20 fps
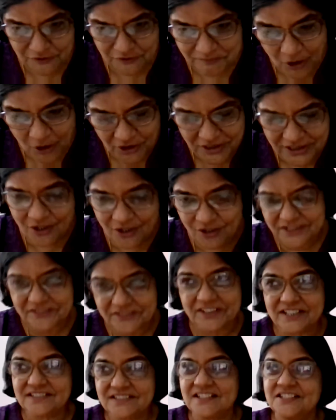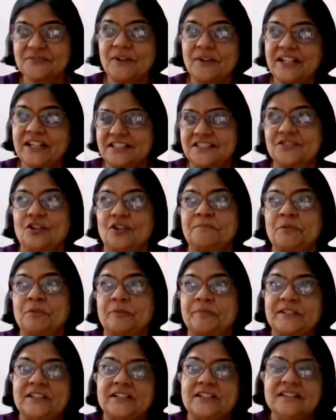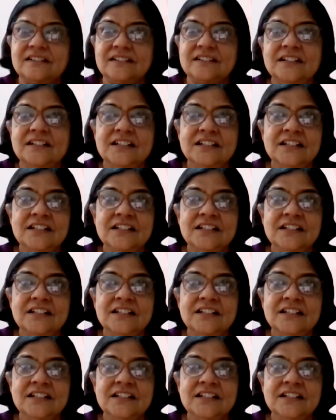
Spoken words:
you've plotted all the reasons why it's not popular.